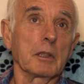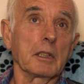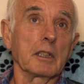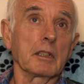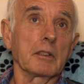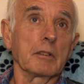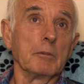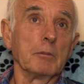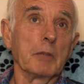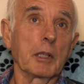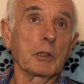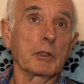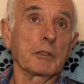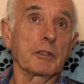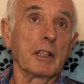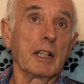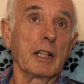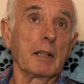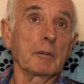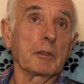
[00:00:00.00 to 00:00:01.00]
were, most
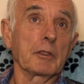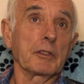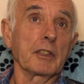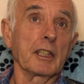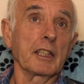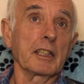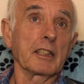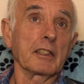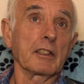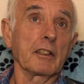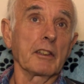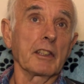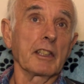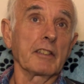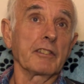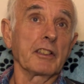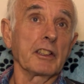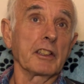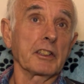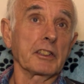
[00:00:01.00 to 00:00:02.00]
farmers then had got their
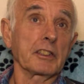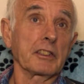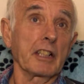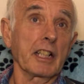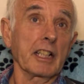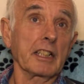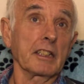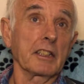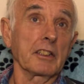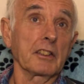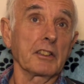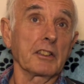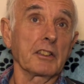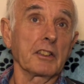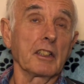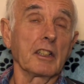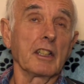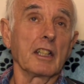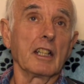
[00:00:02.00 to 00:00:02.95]
first tractors,